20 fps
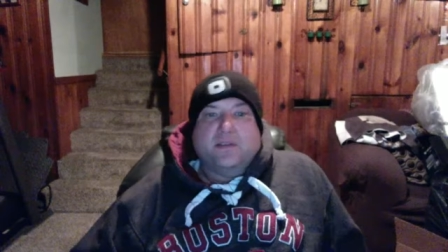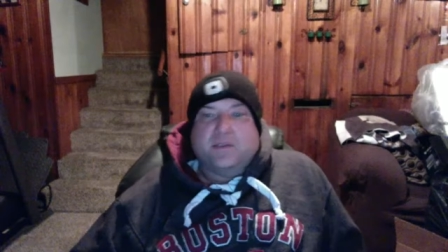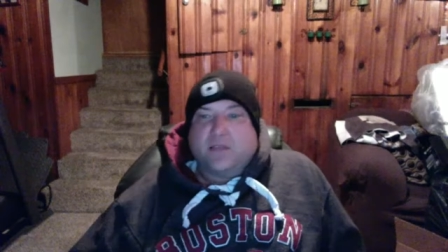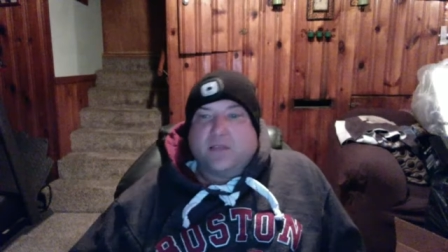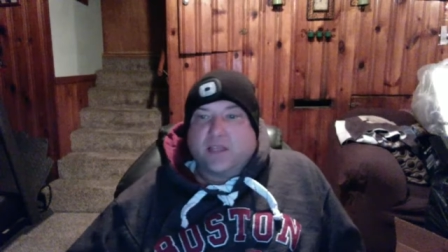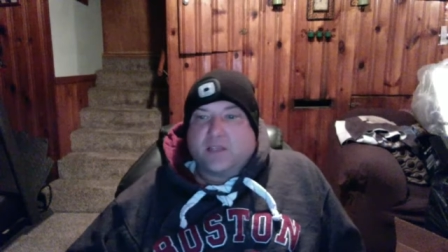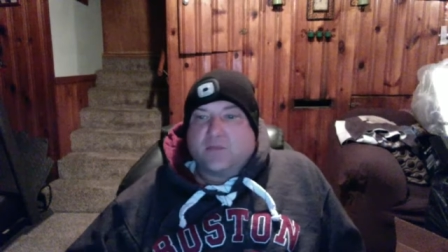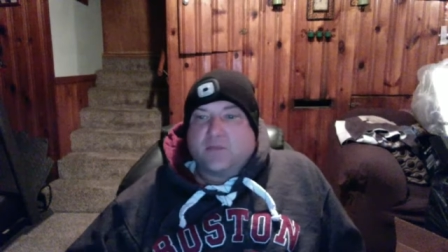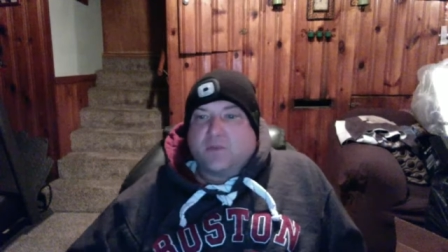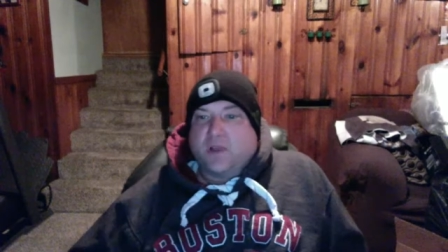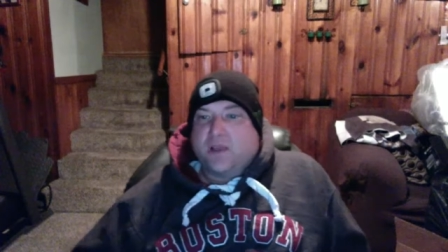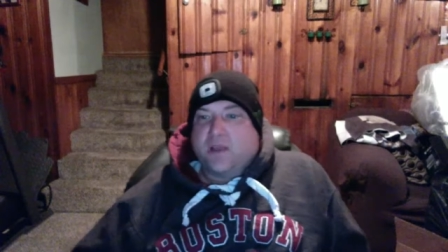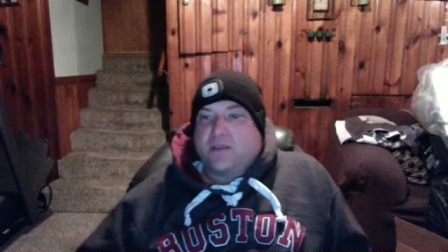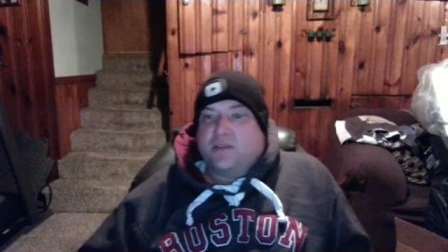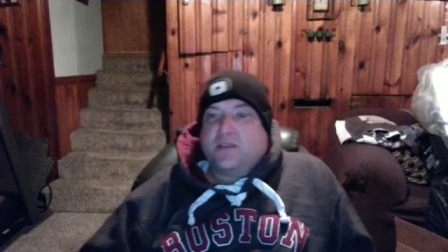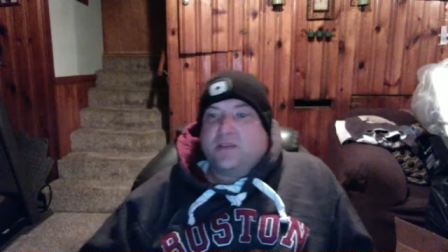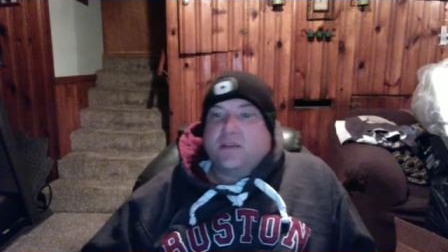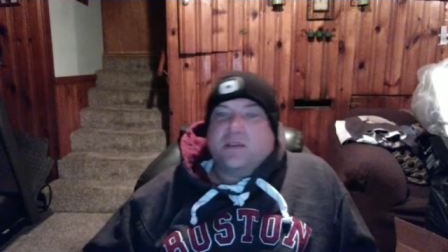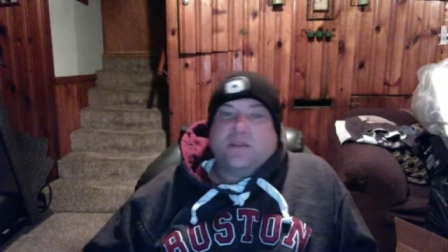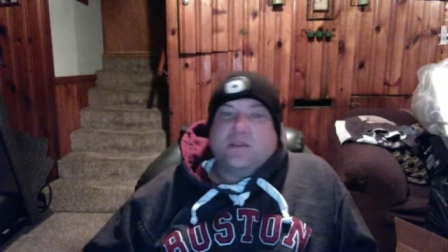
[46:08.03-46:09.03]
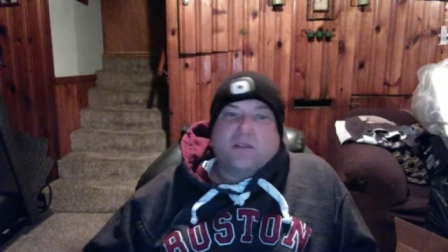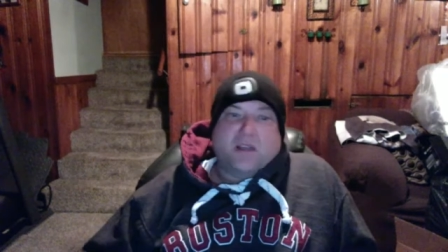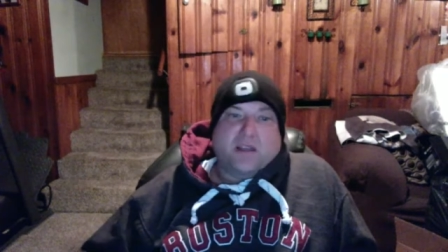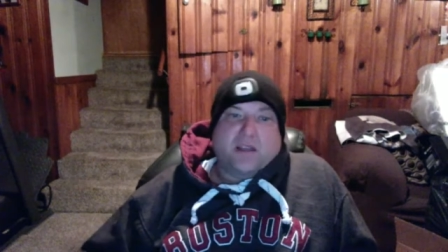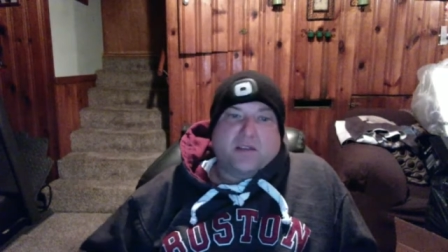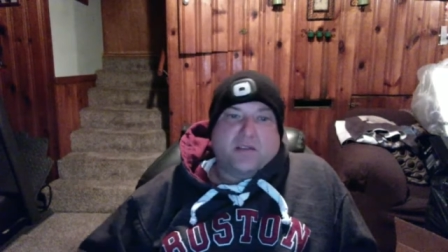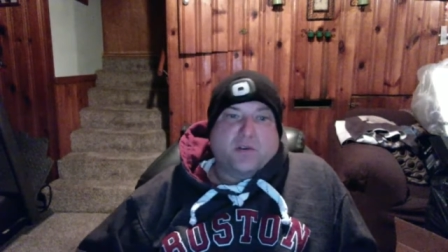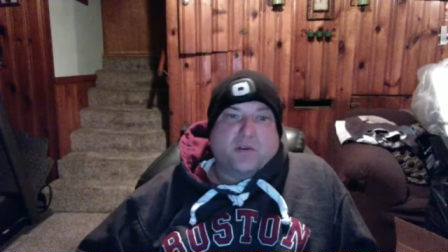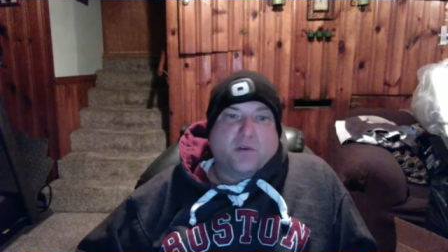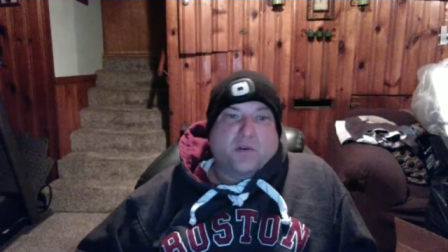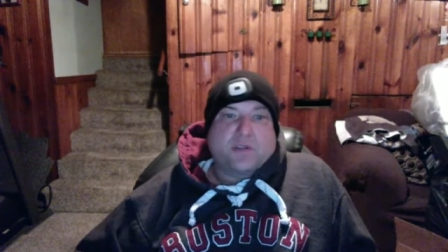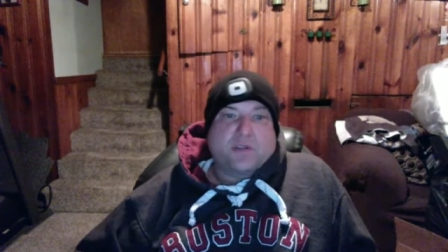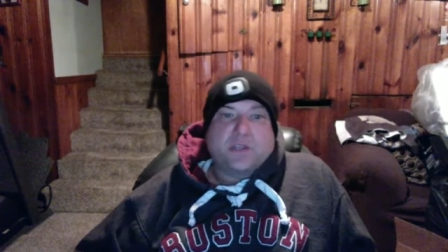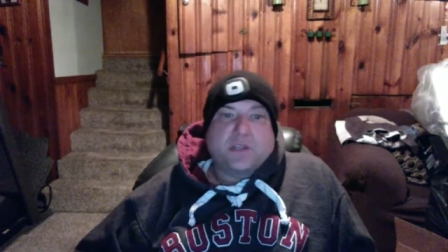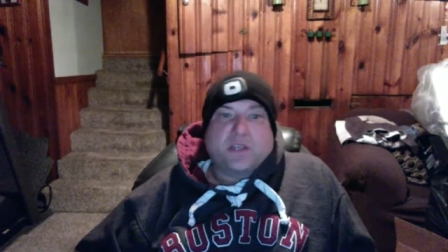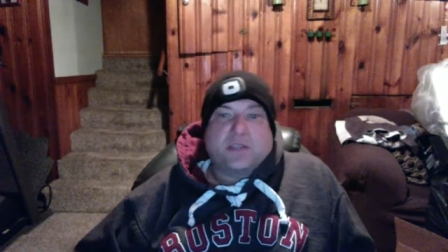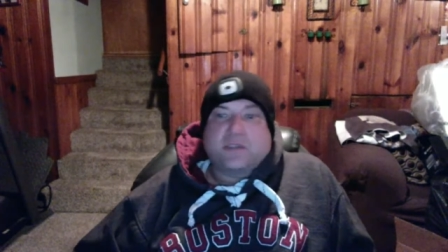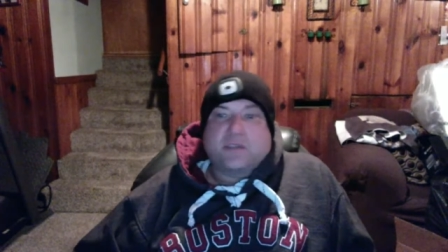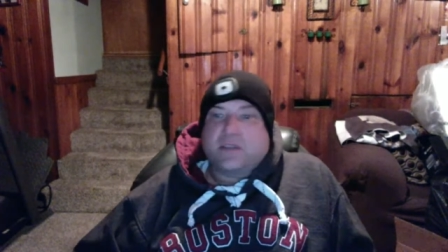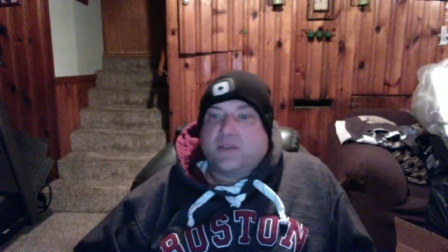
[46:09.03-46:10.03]
I see you guys notice
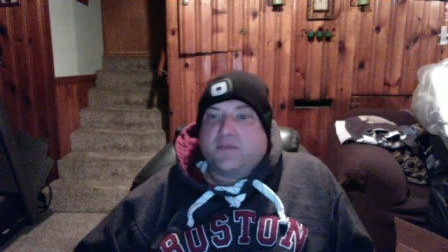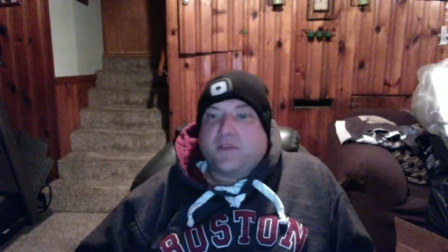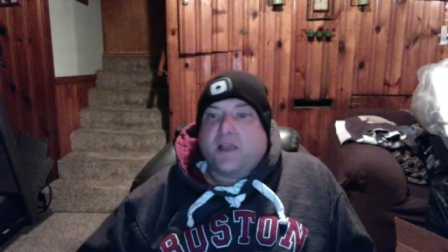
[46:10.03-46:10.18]
that stuff.